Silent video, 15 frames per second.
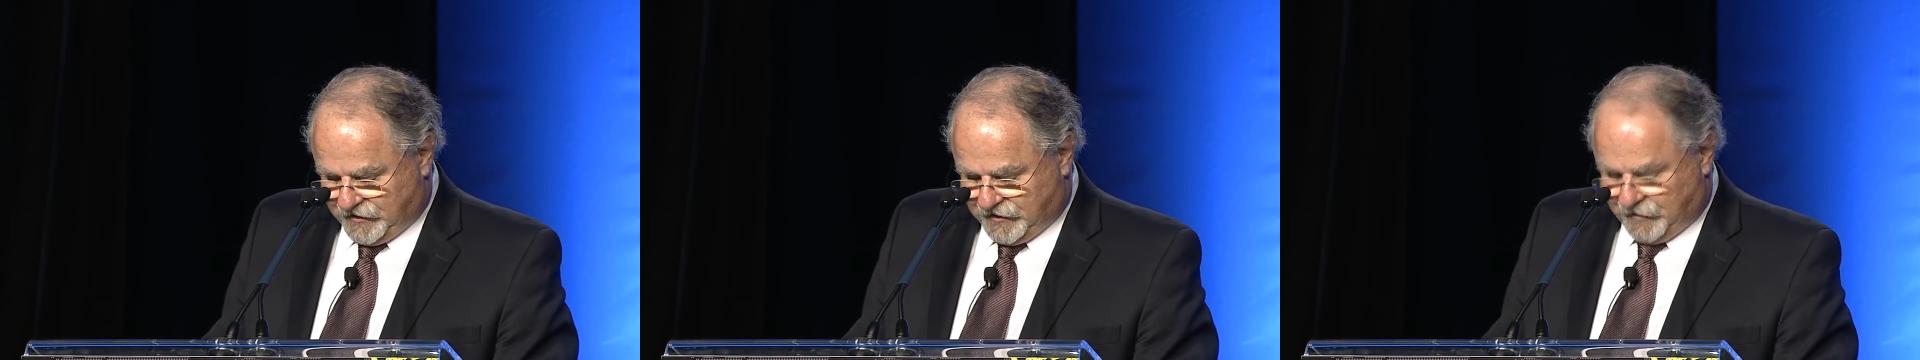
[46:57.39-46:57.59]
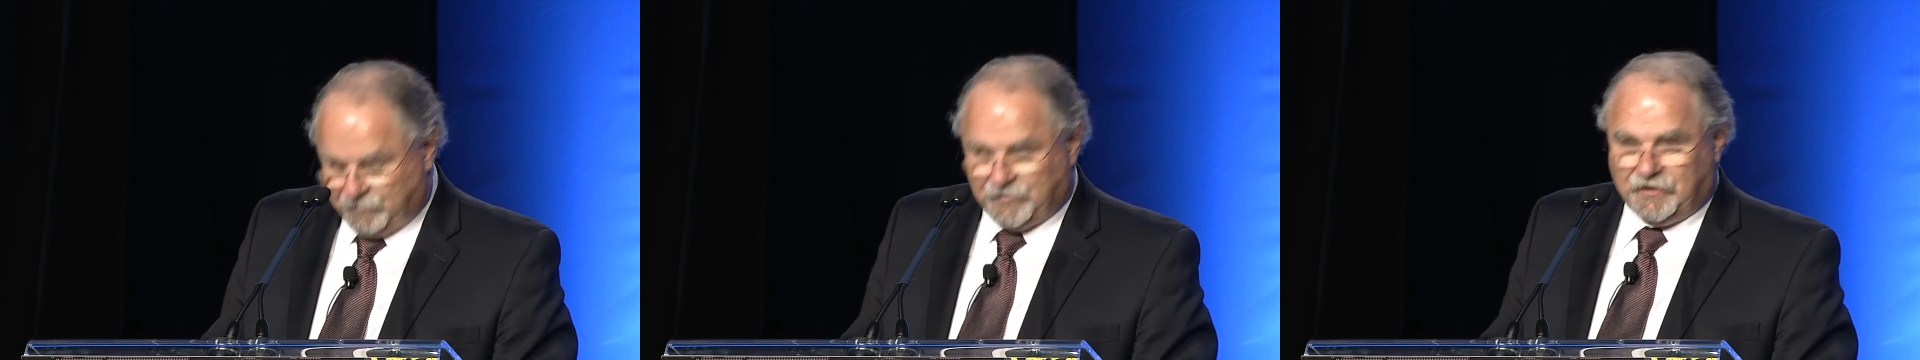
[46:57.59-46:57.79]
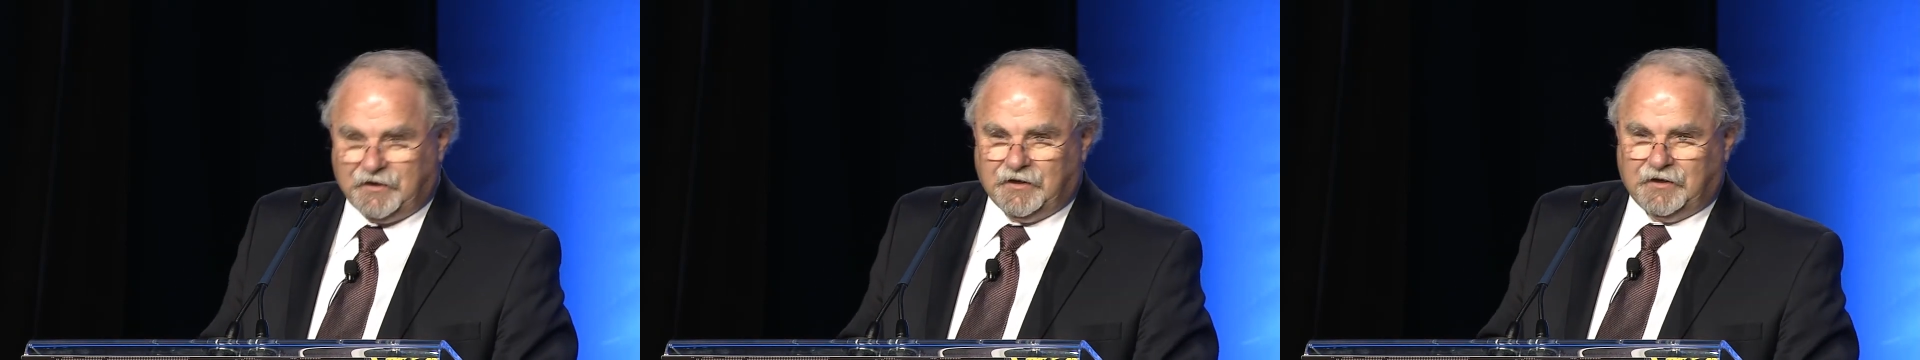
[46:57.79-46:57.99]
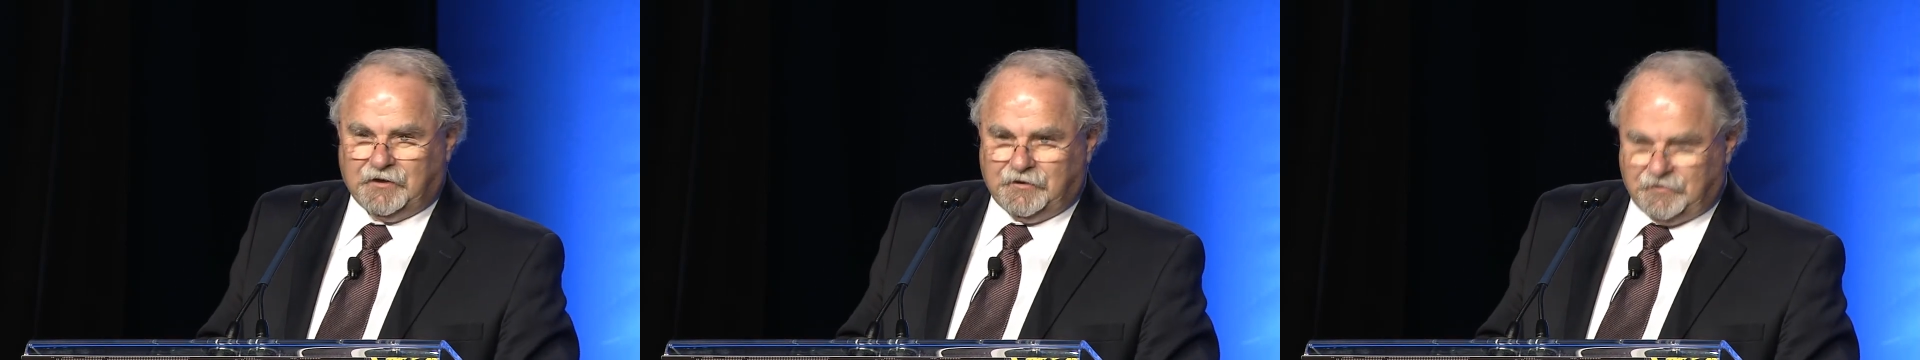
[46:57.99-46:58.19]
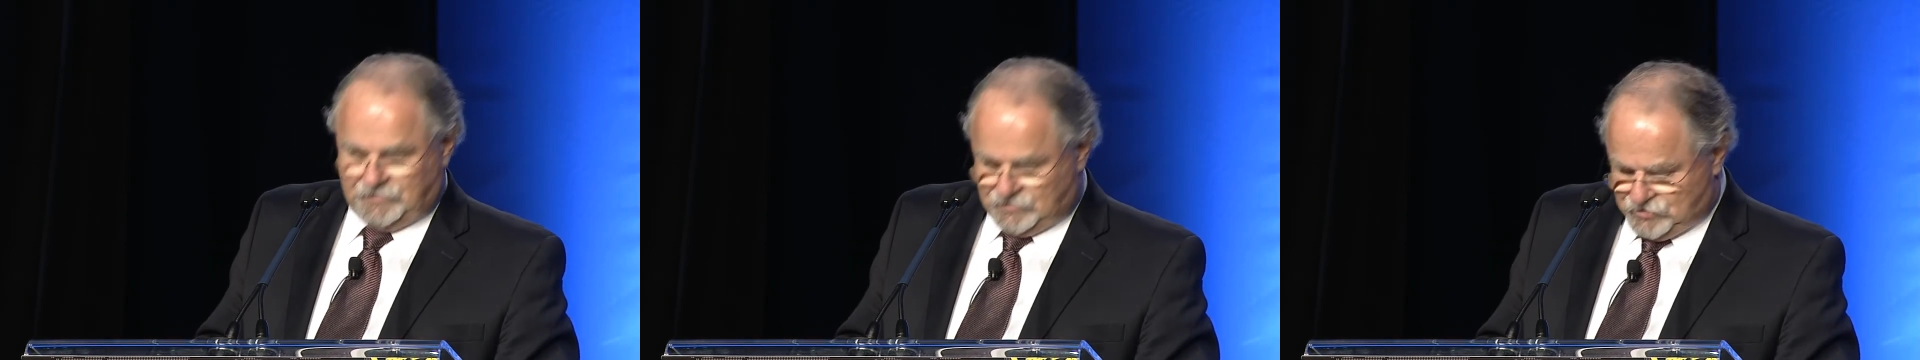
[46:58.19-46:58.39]
Government of
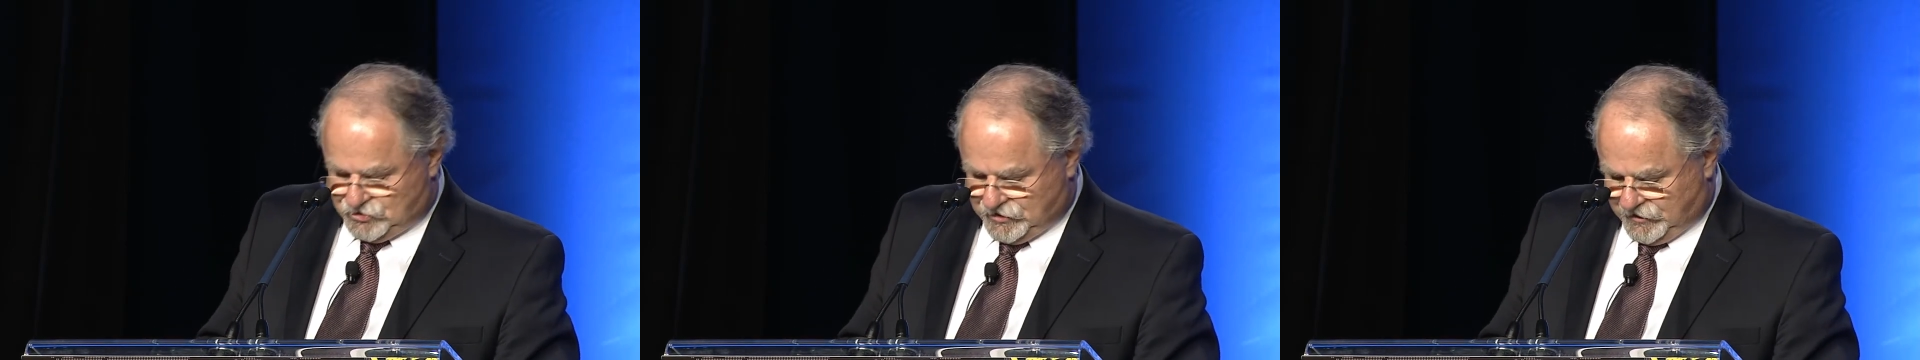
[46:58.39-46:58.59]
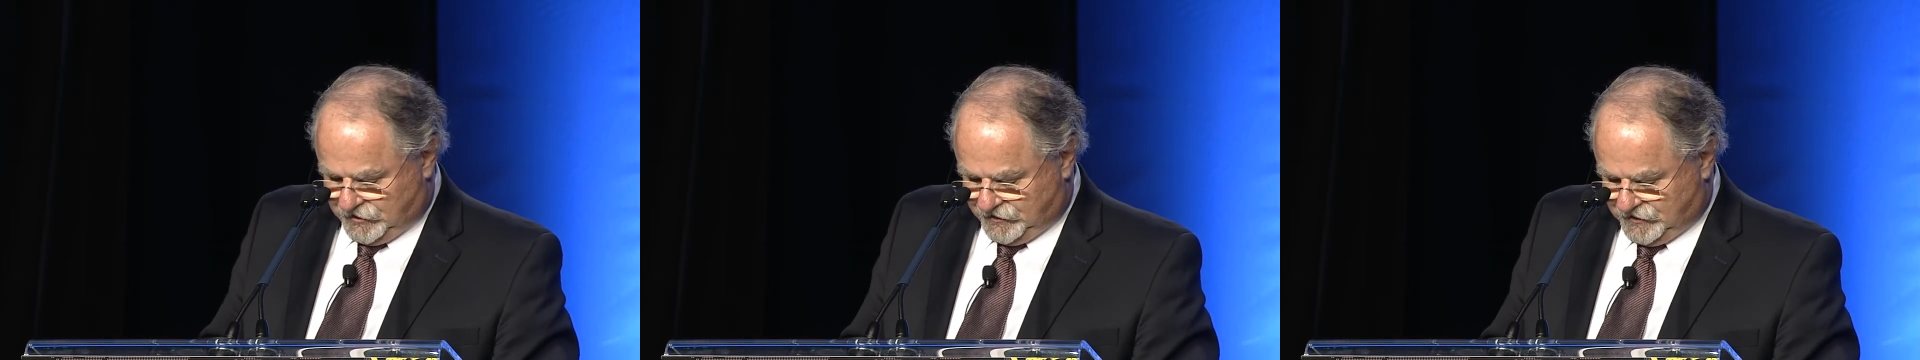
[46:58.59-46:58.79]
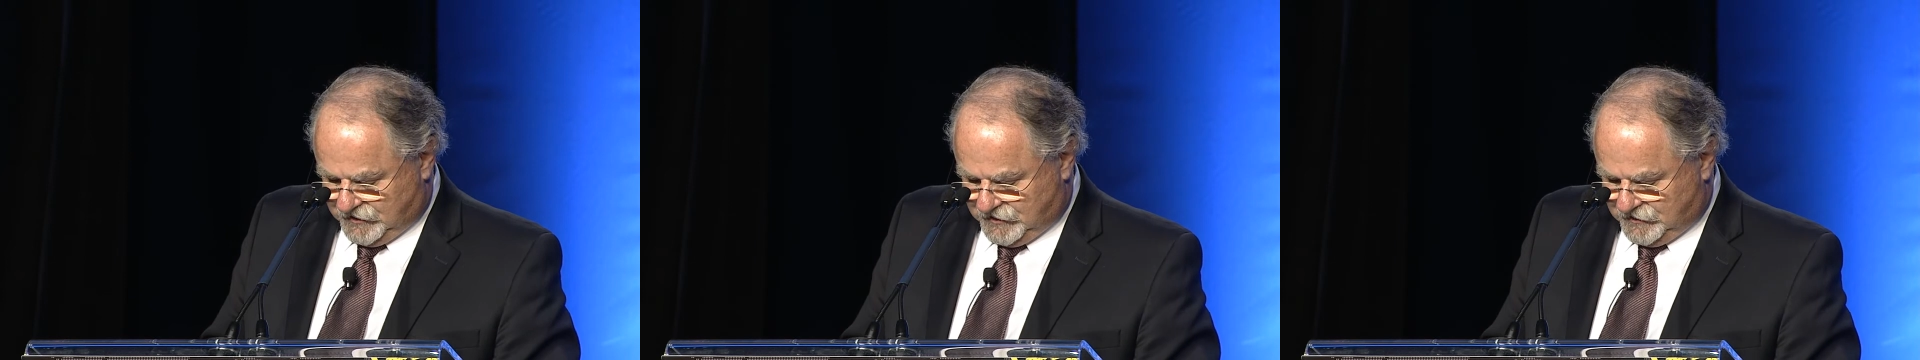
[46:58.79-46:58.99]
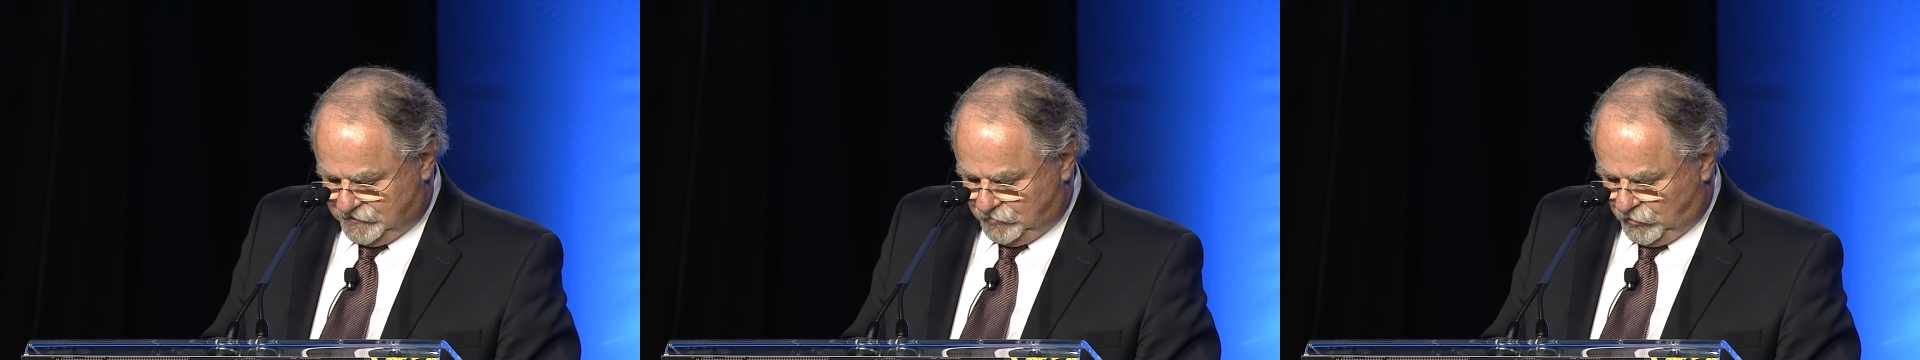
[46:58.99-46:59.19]
Canada to chair the